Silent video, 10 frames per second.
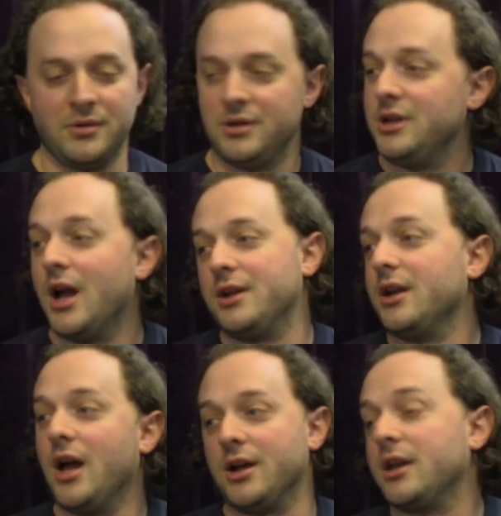yada
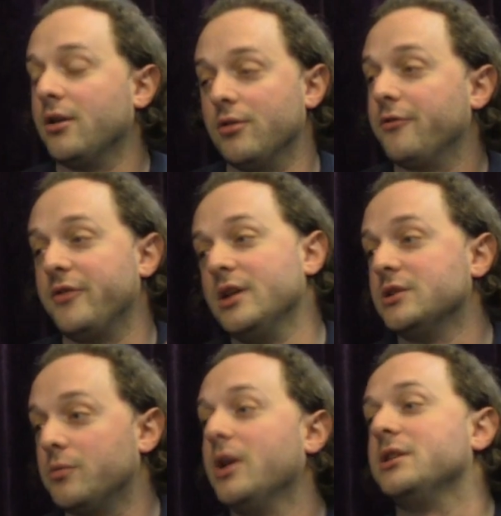yada, kill the
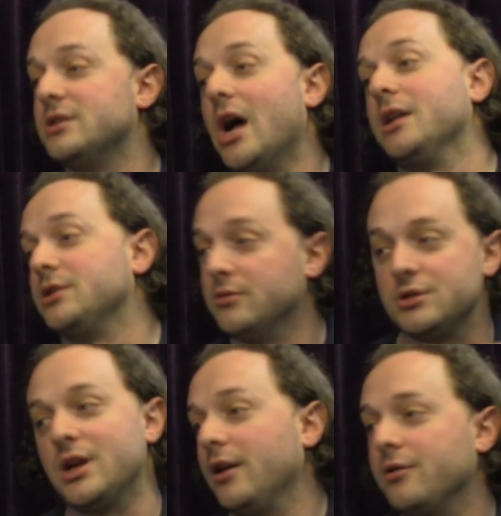fiends when it's not
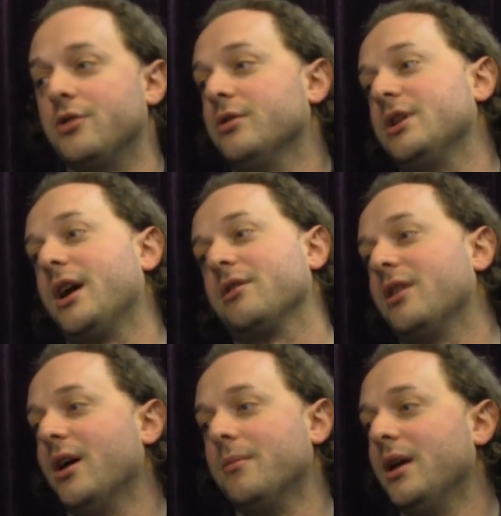suicidal to attack
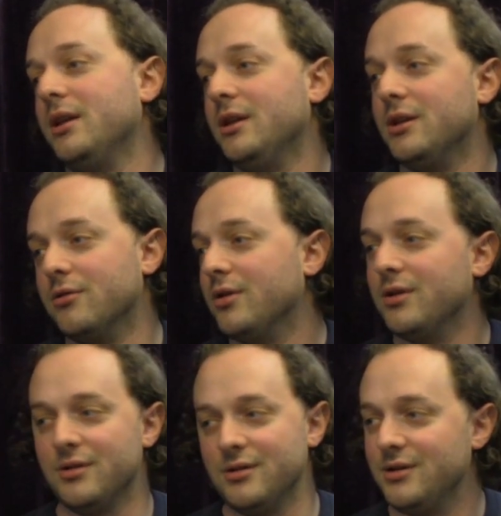them, and you're,
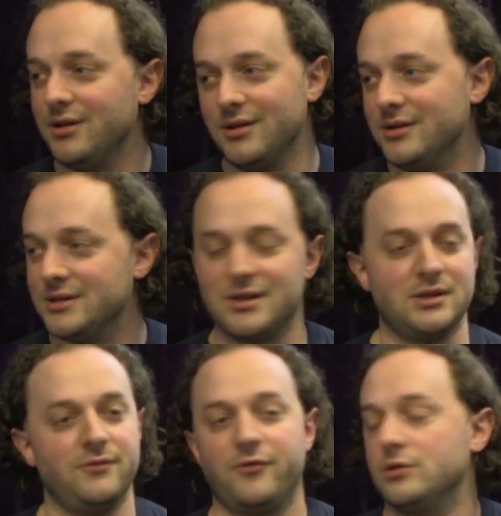this
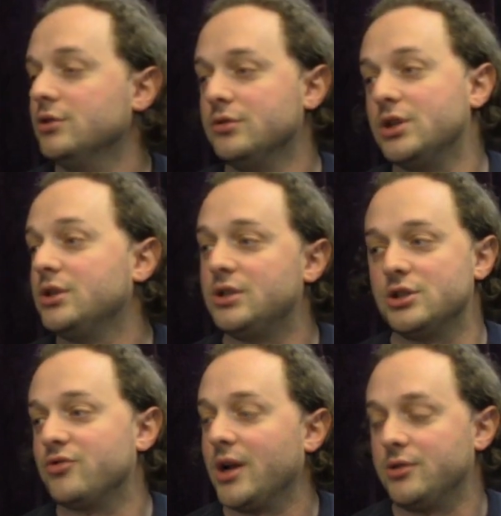doesn't force you to
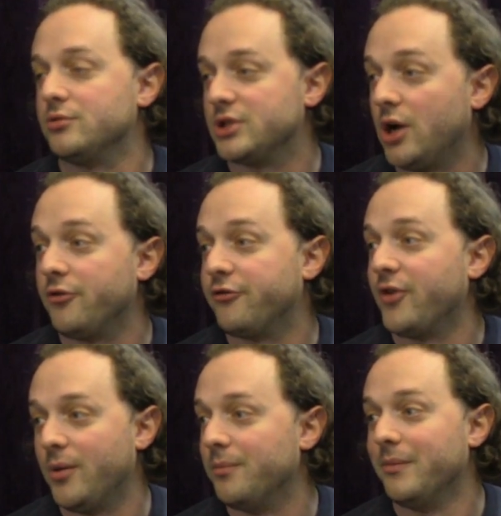distract yourself
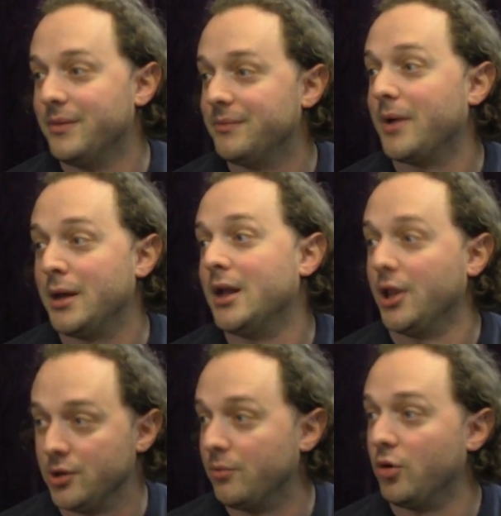from
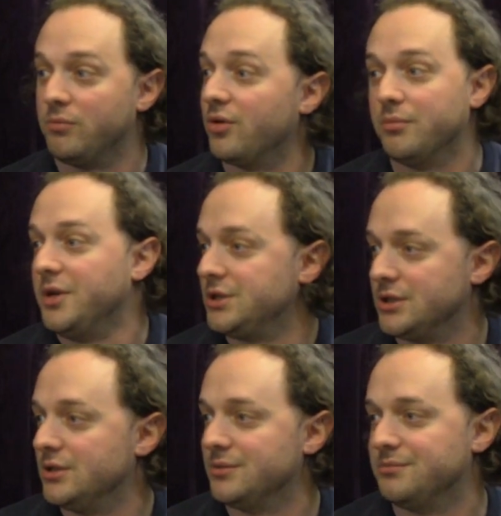another more important
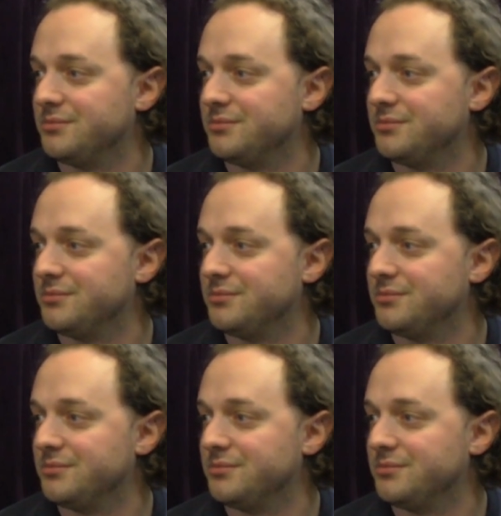mission.